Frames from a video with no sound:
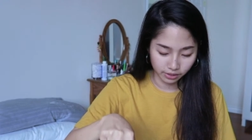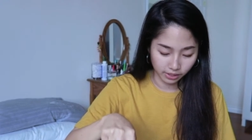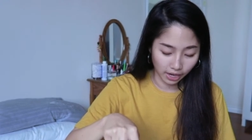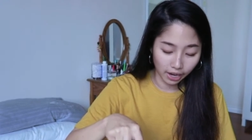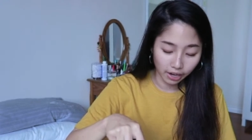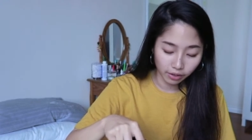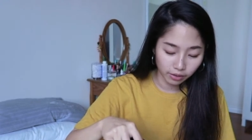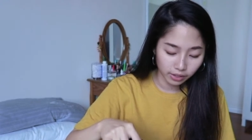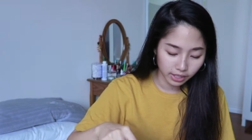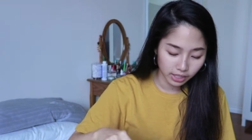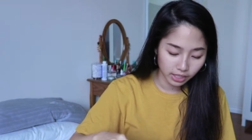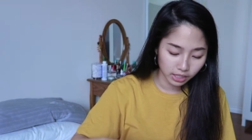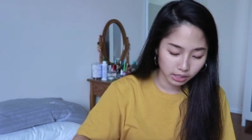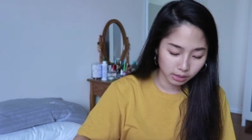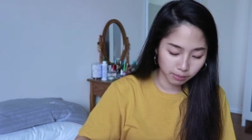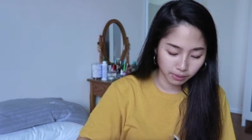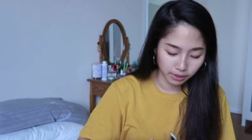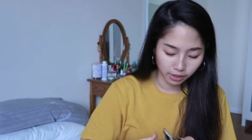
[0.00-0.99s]
style
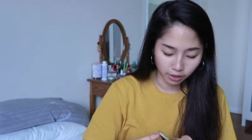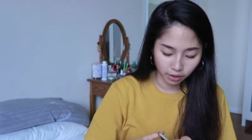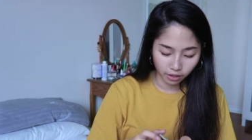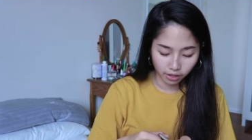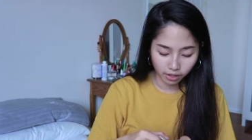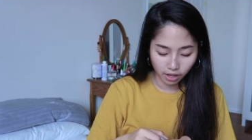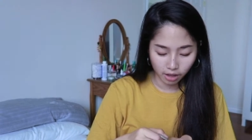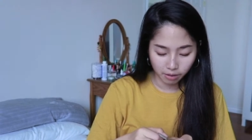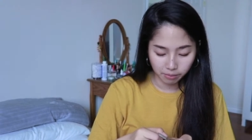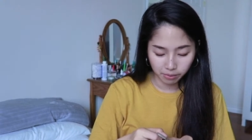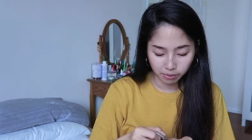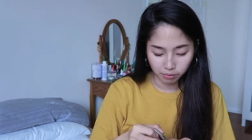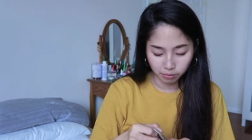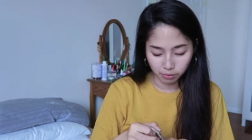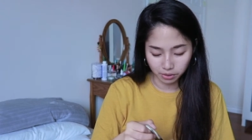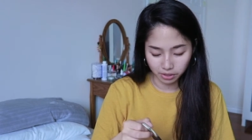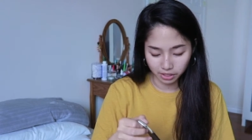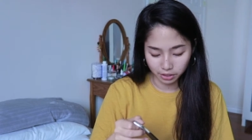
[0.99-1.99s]
is but they have
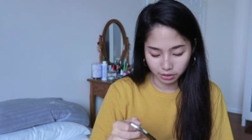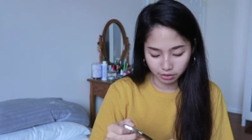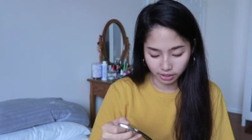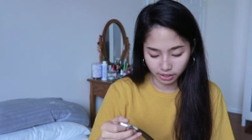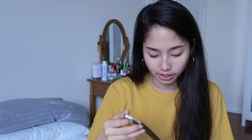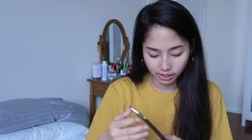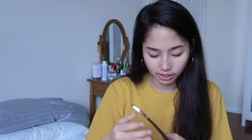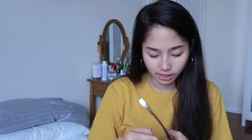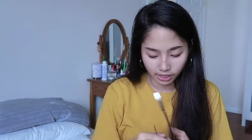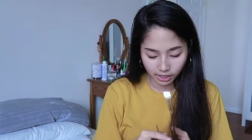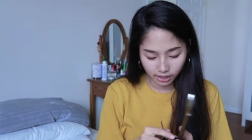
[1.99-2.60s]
been really trending